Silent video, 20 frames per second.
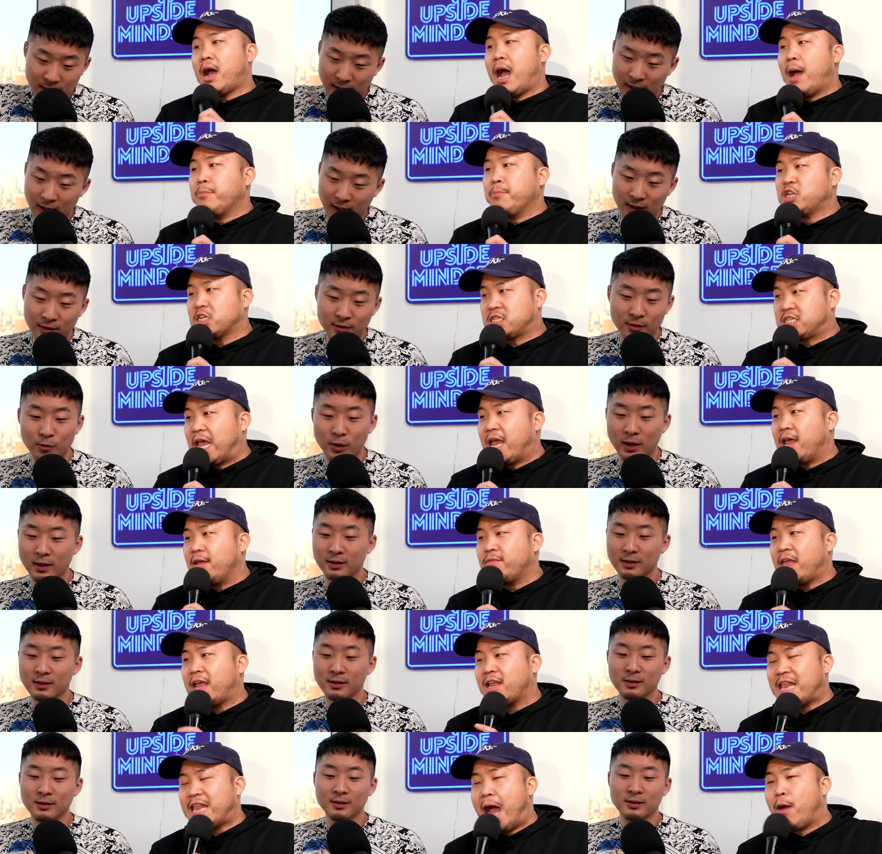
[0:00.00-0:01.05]
Speaker 1: I'm just saying
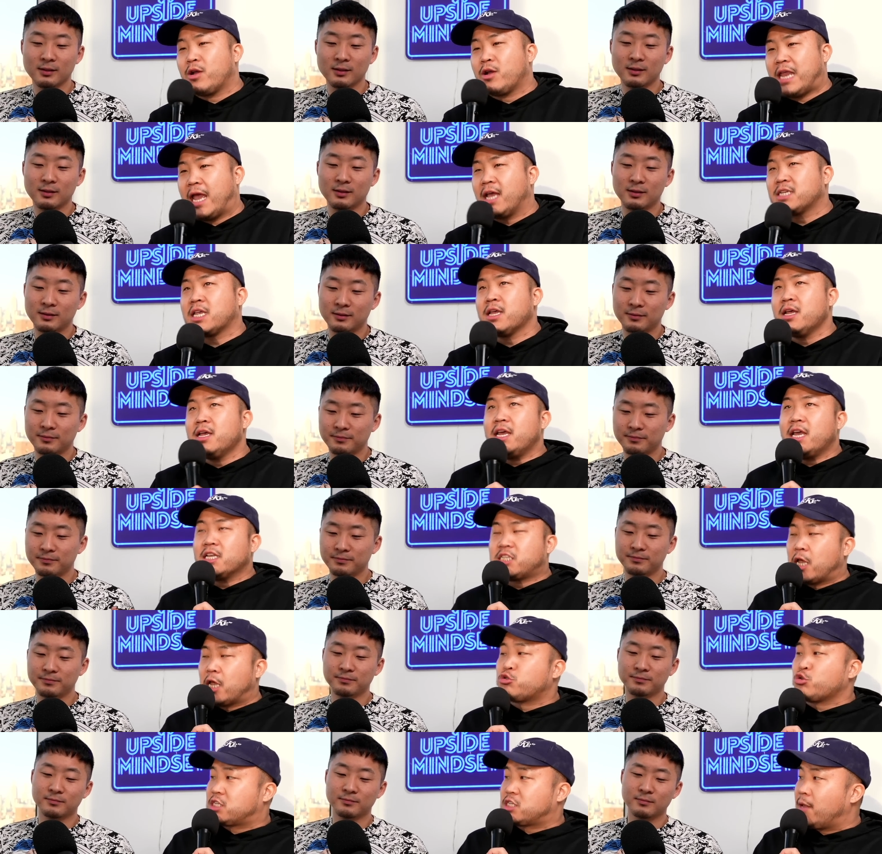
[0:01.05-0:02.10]
way. that nowadays it's
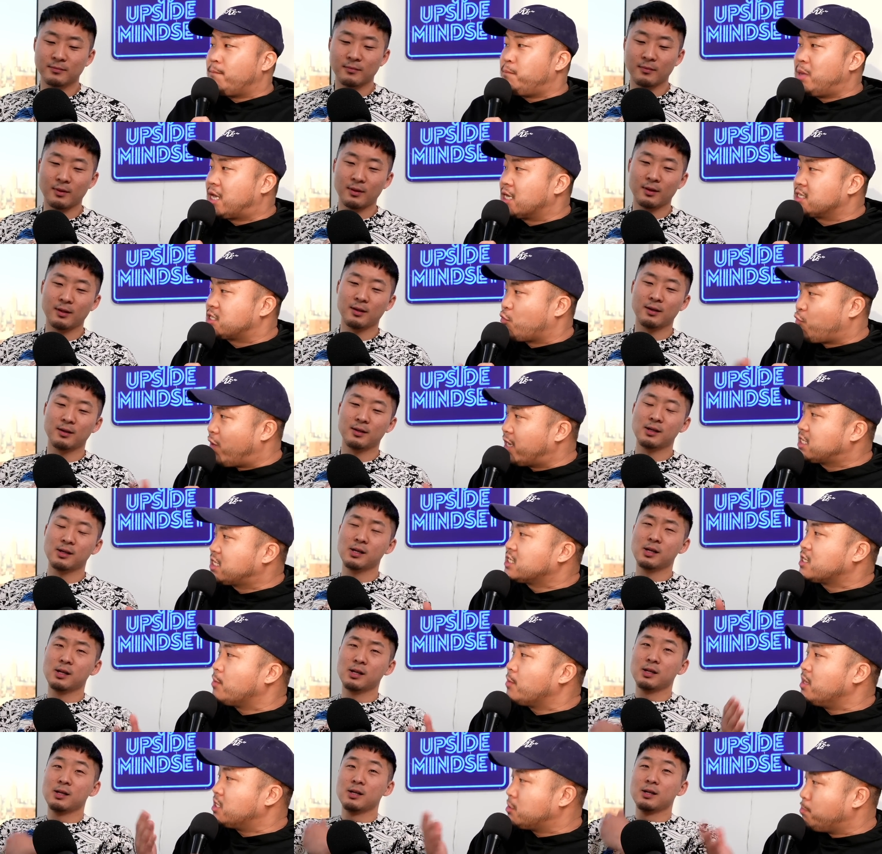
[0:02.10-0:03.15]
interesting because the
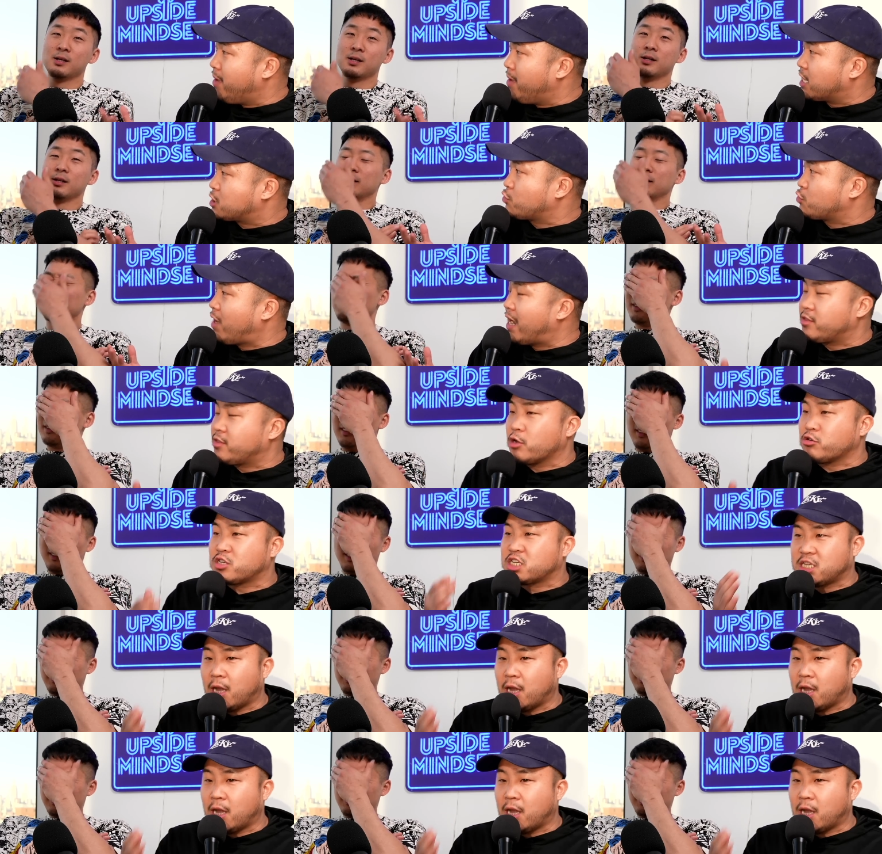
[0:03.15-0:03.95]
racism is mixed, right? There's